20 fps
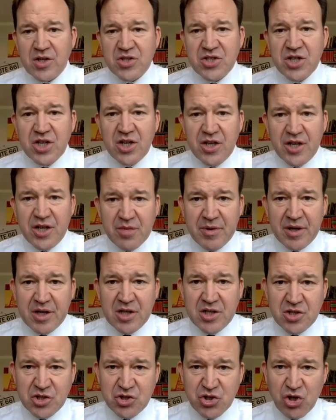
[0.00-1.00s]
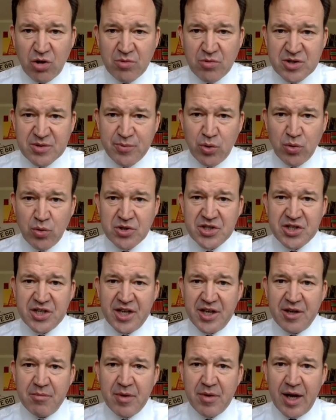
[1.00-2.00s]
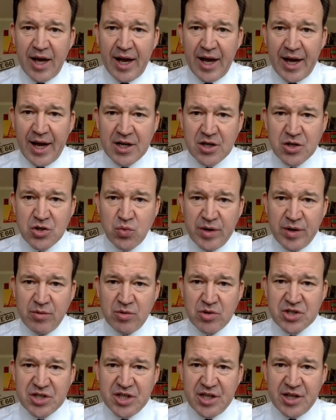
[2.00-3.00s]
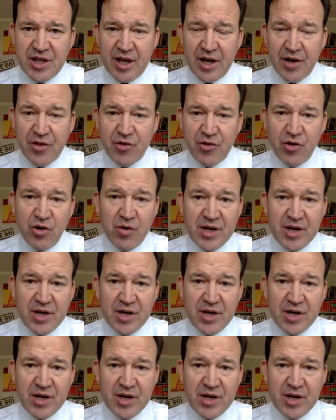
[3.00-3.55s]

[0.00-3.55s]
are certainly committed to the job support scheme and we will see that through.